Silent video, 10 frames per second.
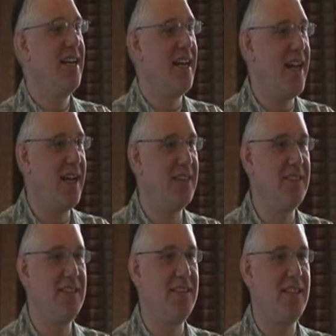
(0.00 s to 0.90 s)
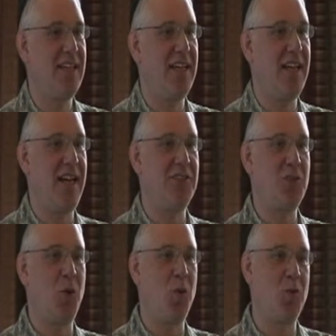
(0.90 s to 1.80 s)
and
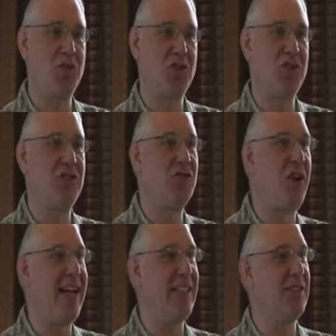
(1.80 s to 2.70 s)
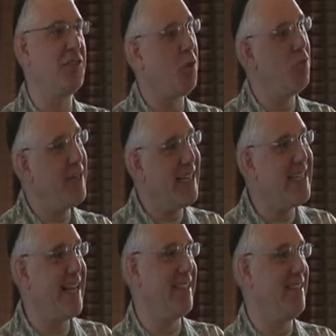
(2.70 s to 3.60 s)
so
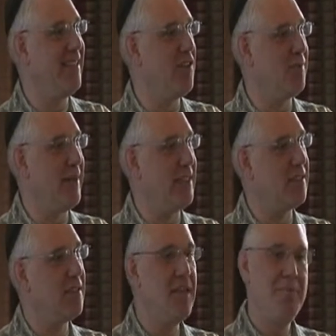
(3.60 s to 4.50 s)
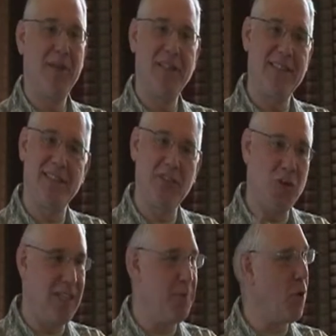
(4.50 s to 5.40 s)
reconnected a little bit. But this is so
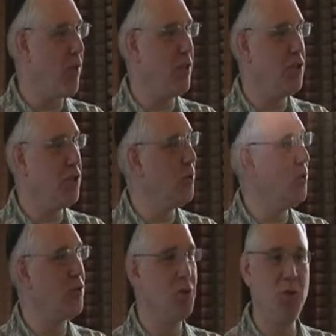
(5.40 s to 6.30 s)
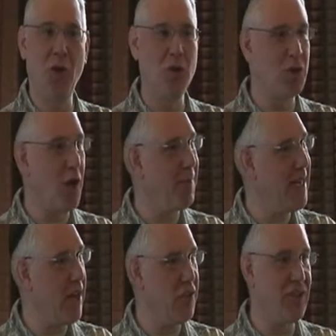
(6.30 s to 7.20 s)
typical that Jews who don't show up
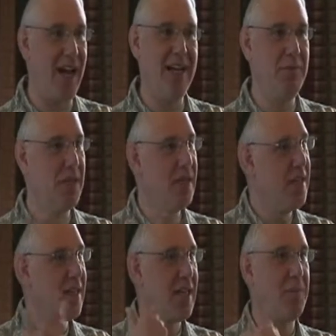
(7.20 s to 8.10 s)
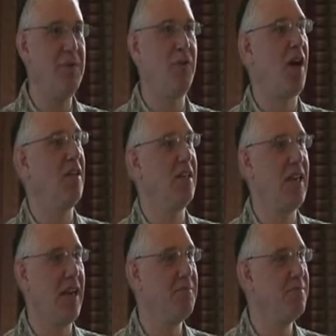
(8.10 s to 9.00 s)
any other time come in for
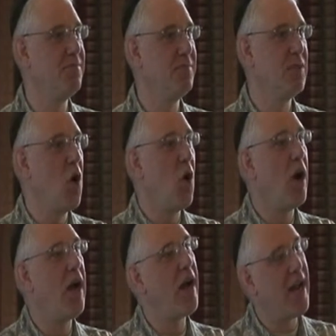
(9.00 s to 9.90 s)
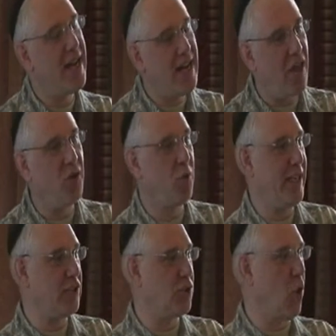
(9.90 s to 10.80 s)
Chanukah. Another
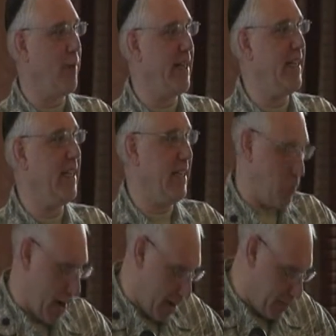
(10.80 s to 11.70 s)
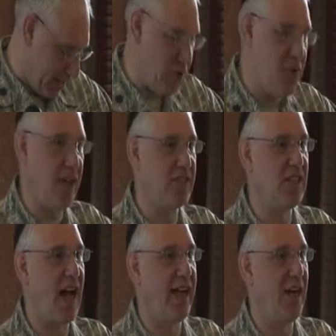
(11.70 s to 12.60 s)
quick story, what happened in
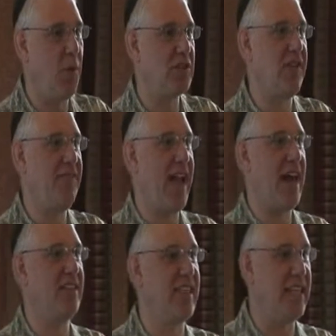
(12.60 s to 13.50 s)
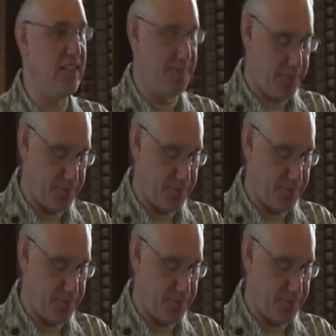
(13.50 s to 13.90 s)
2009, I was in Afghanistan.